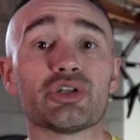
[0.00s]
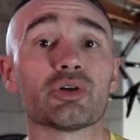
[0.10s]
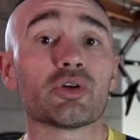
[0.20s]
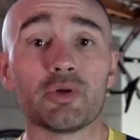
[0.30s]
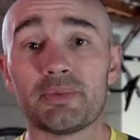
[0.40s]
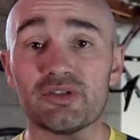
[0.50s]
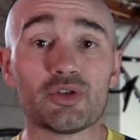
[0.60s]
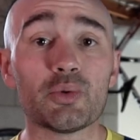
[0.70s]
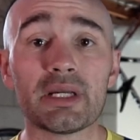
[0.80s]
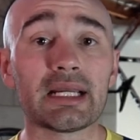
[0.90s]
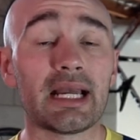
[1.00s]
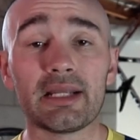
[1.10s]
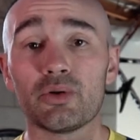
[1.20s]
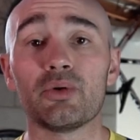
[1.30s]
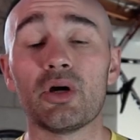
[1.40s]
your group is doing. I
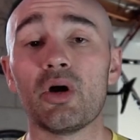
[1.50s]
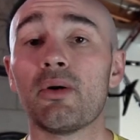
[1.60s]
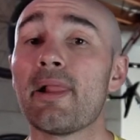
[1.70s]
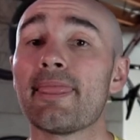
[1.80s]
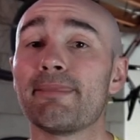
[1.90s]
don't know.